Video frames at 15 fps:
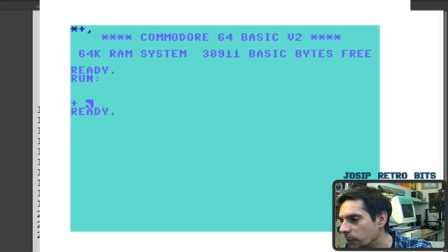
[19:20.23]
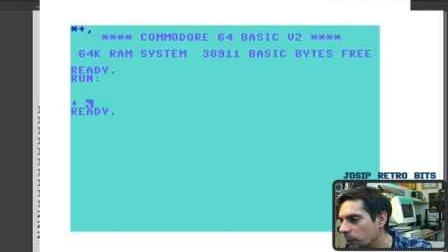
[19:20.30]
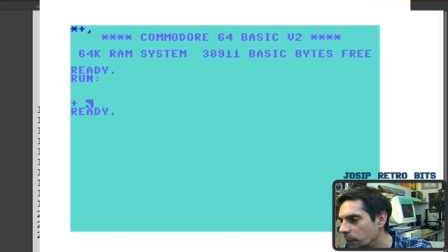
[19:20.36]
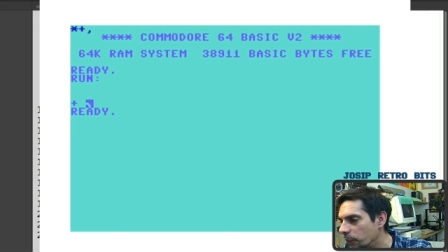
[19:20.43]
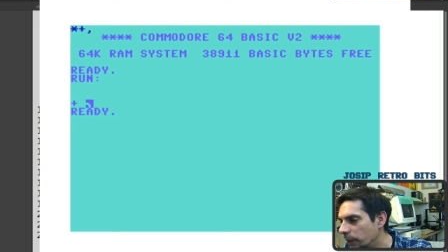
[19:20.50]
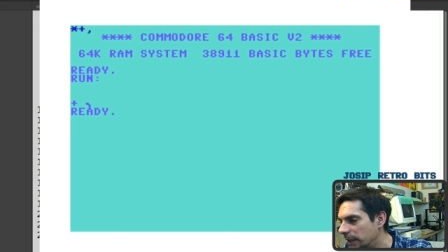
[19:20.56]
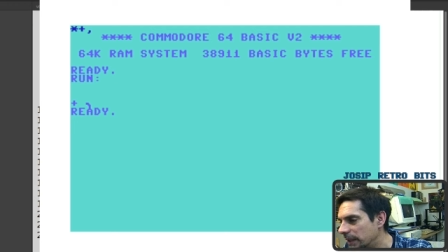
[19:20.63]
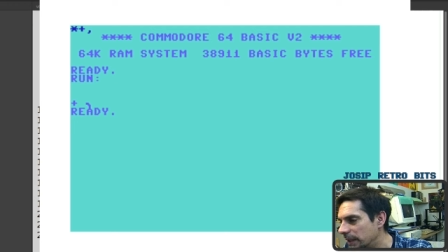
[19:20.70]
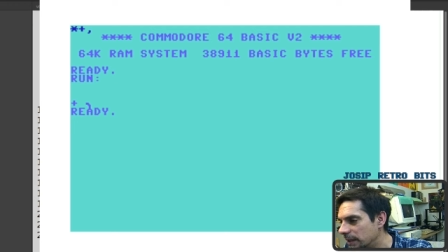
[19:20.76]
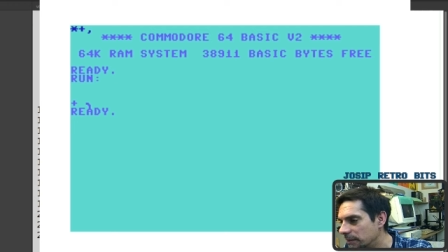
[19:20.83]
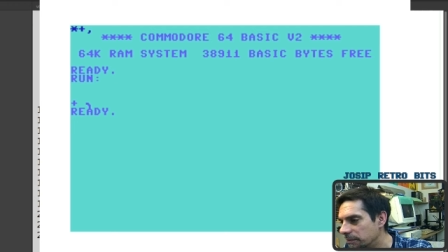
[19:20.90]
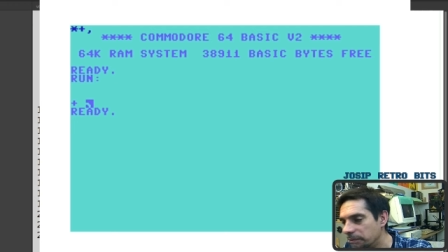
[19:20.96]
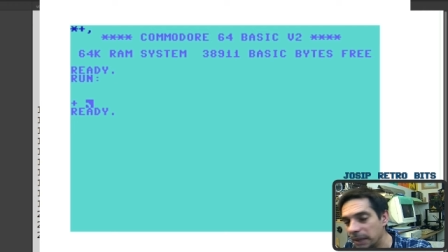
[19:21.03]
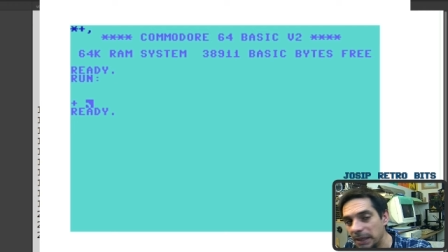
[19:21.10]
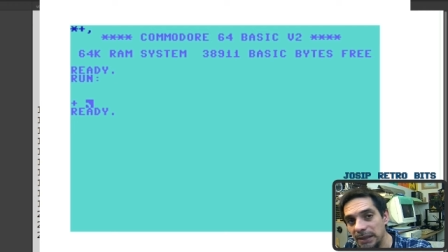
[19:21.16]
we did
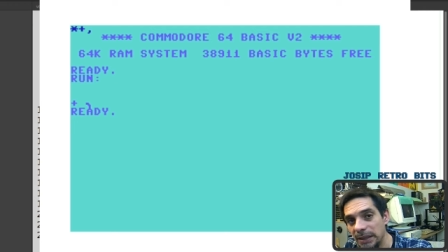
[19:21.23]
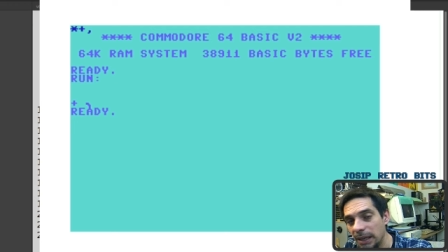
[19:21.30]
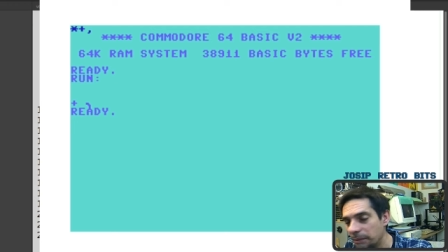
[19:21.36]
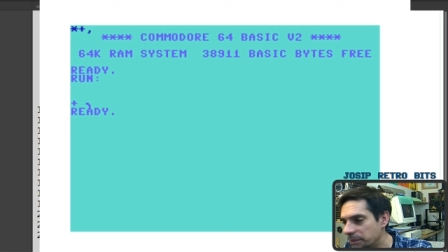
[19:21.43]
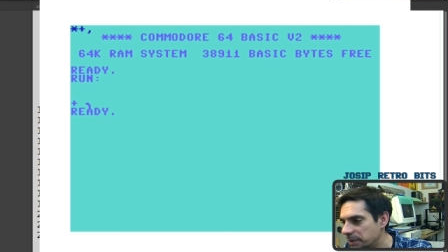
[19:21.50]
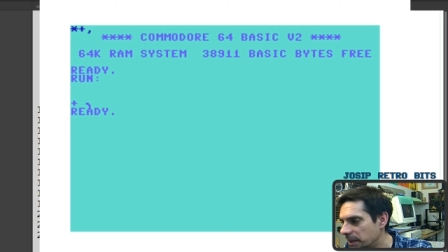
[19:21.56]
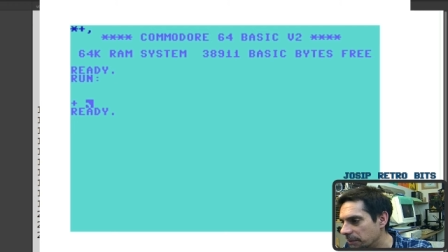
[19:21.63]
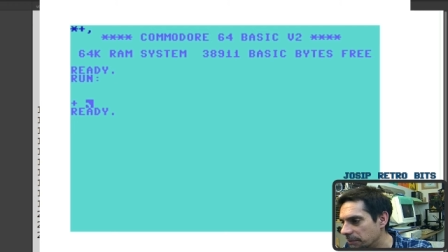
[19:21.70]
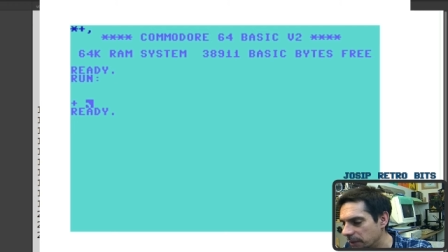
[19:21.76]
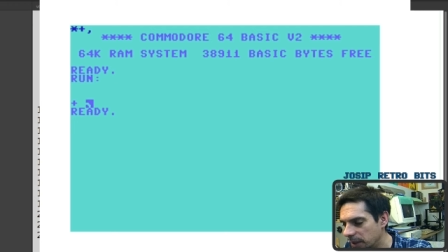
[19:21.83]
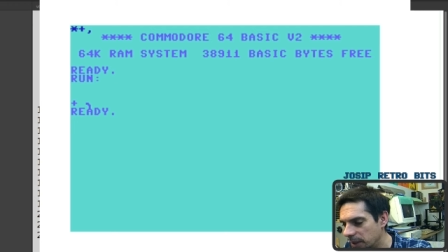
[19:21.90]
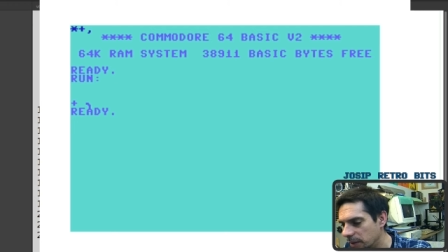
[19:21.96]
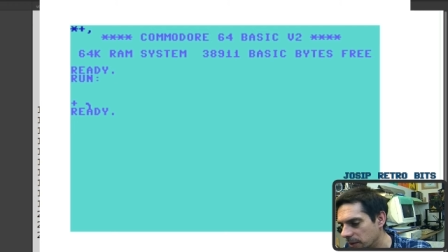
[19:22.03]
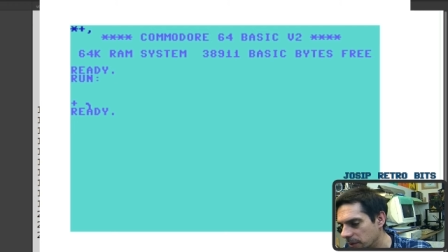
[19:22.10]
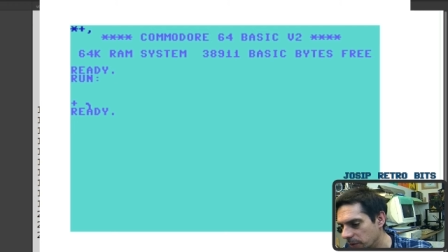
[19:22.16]
mess up
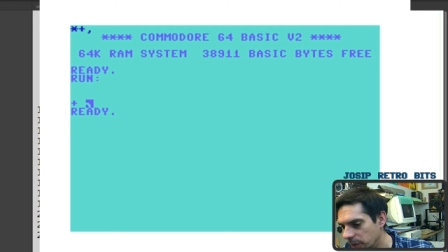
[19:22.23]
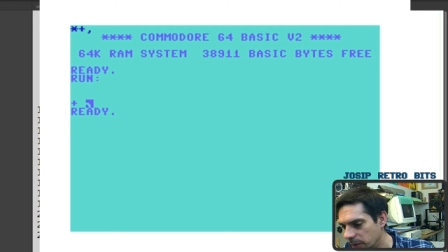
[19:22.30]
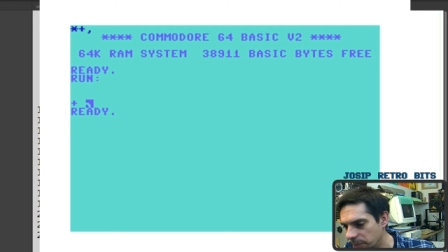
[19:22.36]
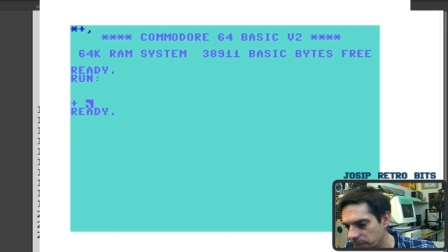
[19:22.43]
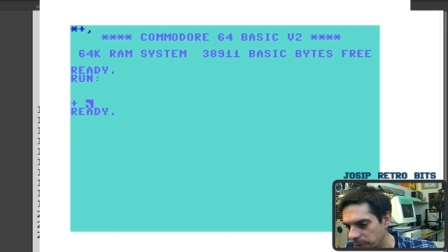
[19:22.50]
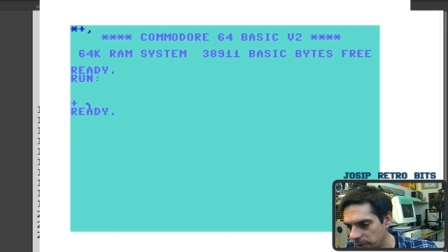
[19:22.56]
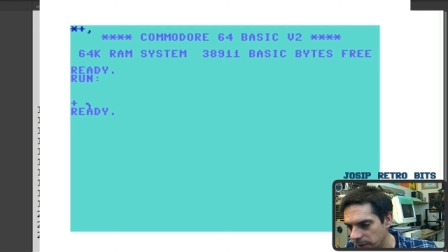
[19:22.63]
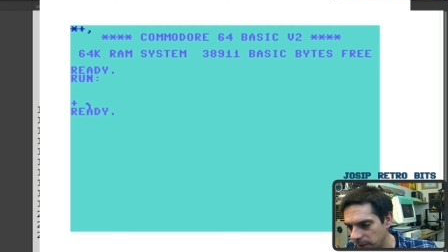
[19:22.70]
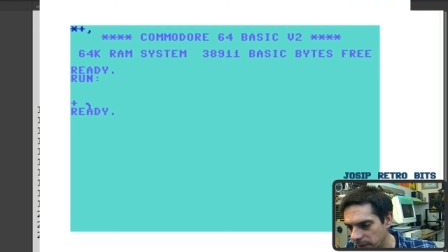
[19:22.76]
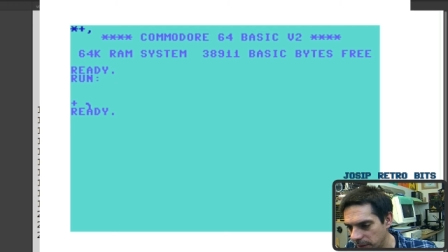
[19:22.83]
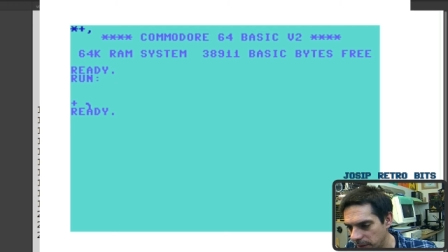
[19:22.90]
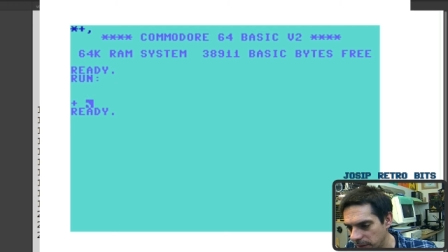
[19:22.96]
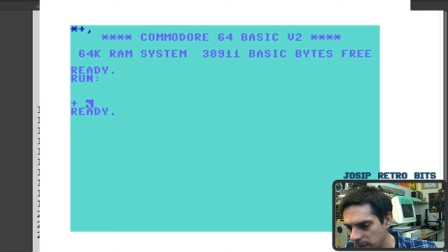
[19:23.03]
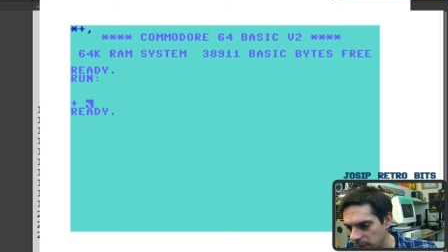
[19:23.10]
something with printing